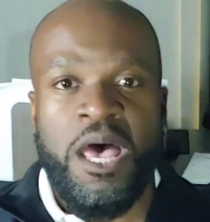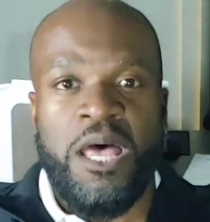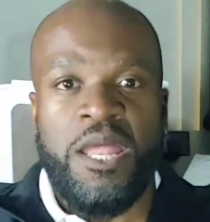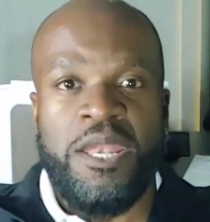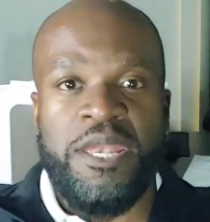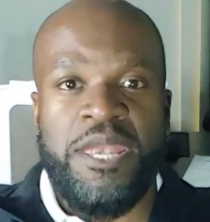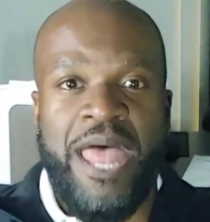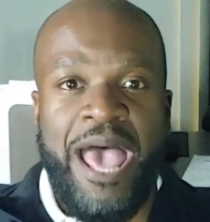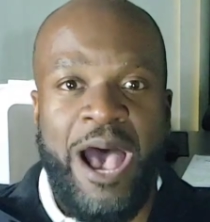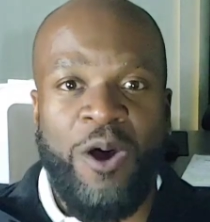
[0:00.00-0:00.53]

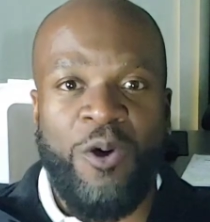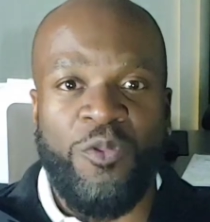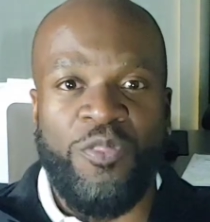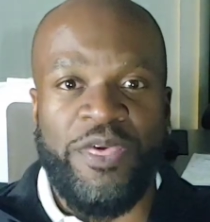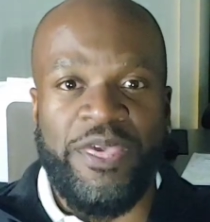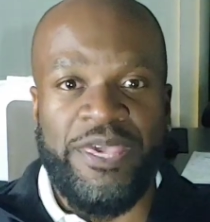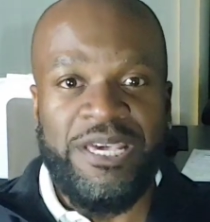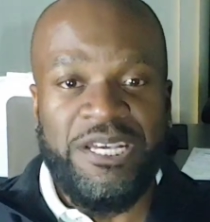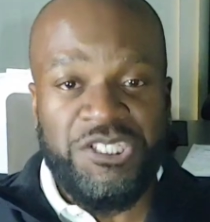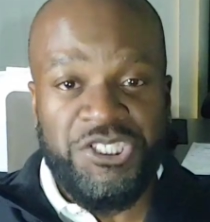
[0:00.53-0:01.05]
now
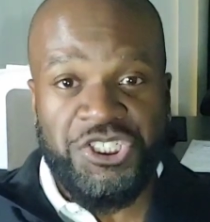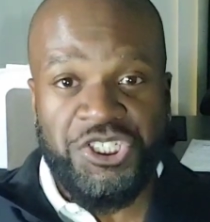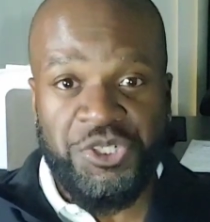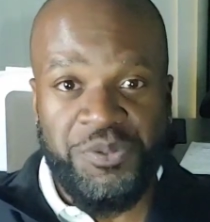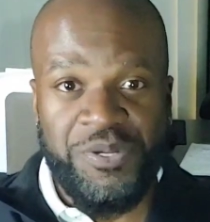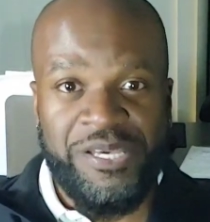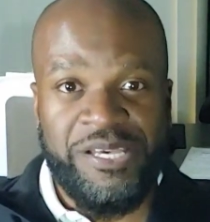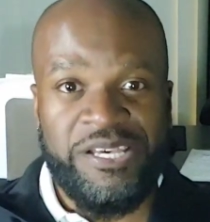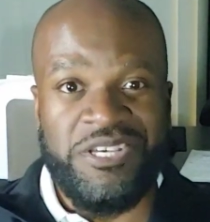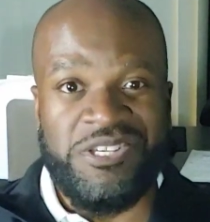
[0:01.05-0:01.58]
the
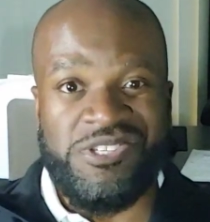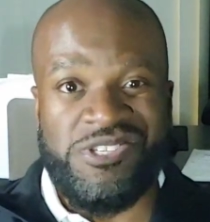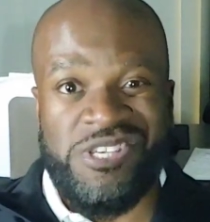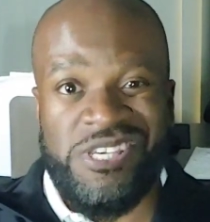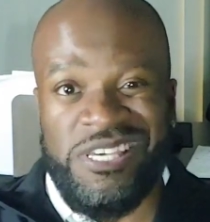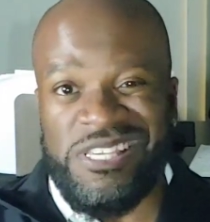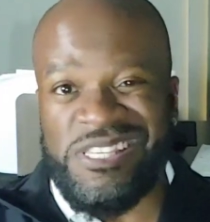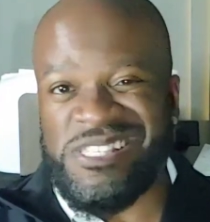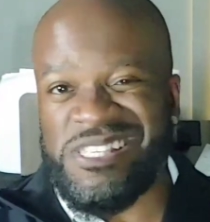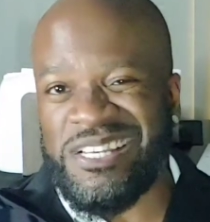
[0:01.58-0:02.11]
issue is
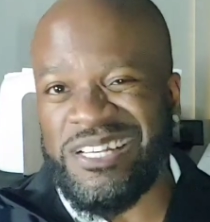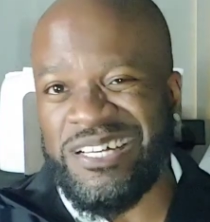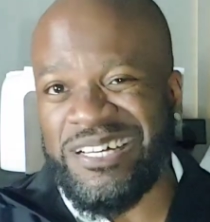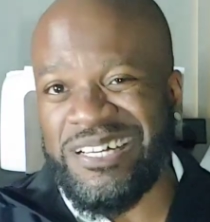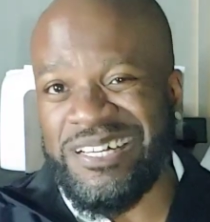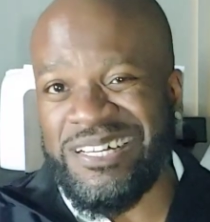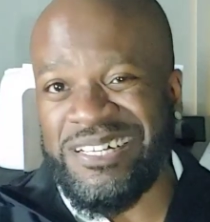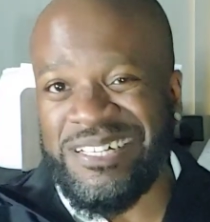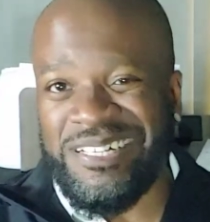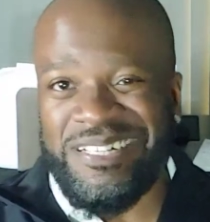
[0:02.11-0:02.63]
he's
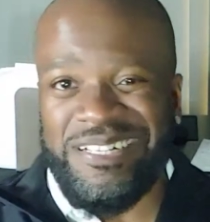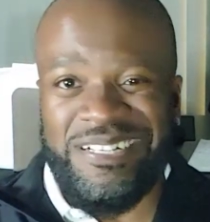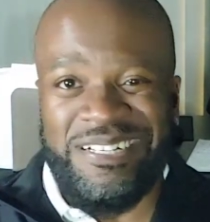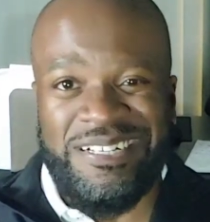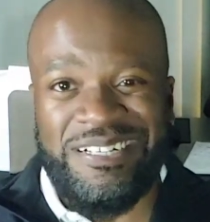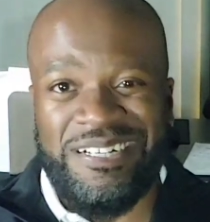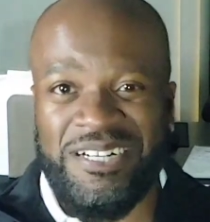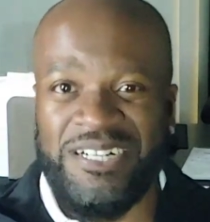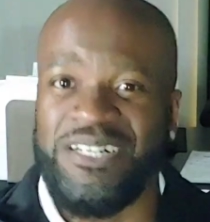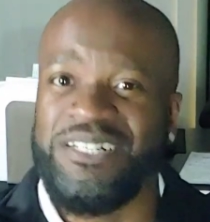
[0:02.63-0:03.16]

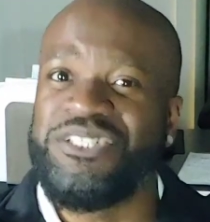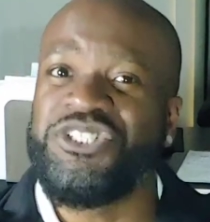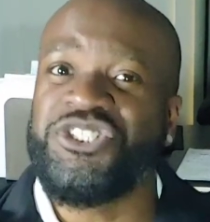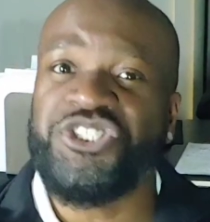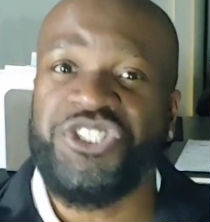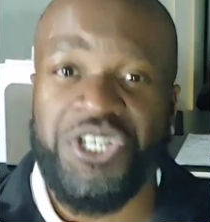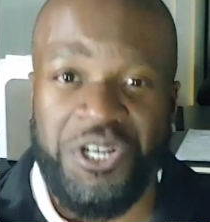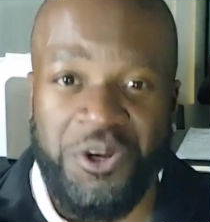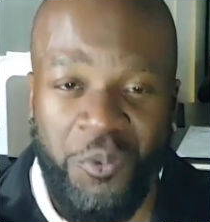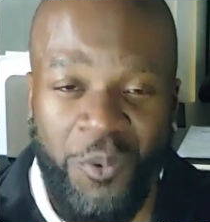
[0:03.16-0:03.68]

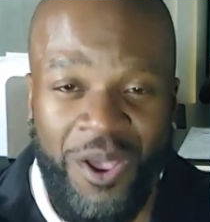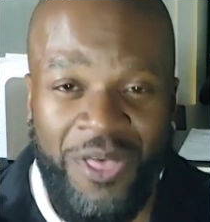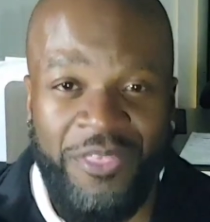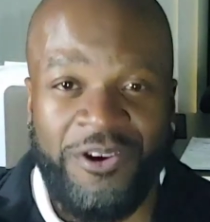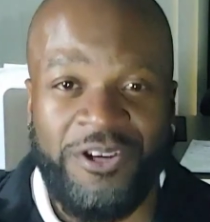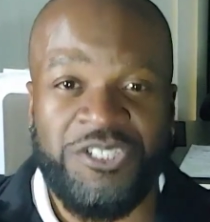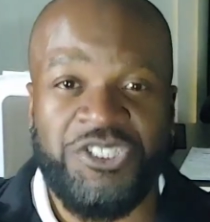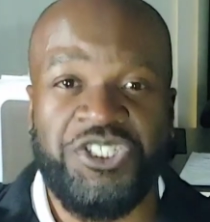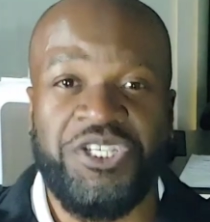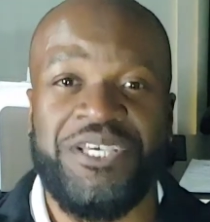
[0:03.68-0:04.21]
unsure
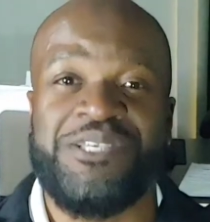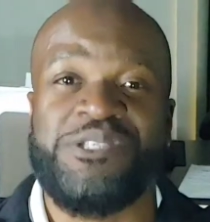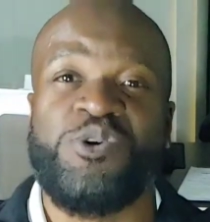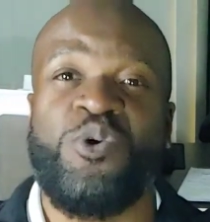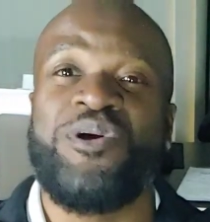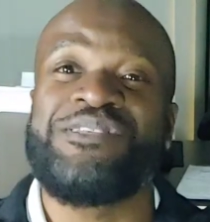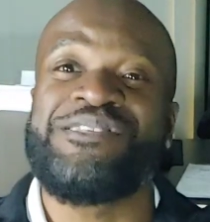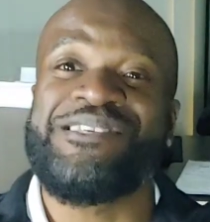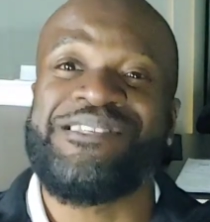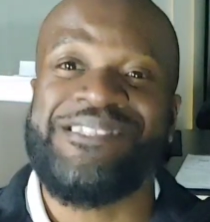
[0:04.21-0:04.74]
whether she is
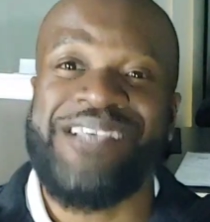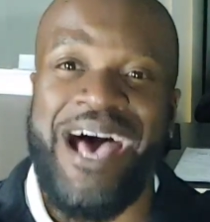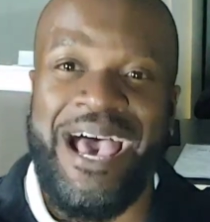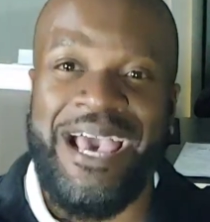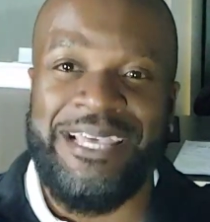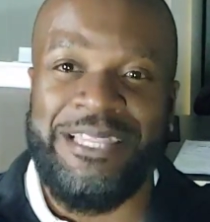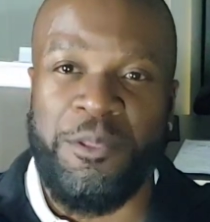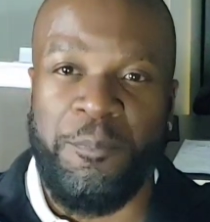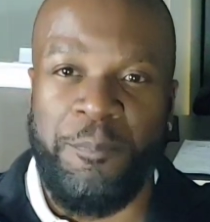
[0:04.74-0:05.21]
going to sign the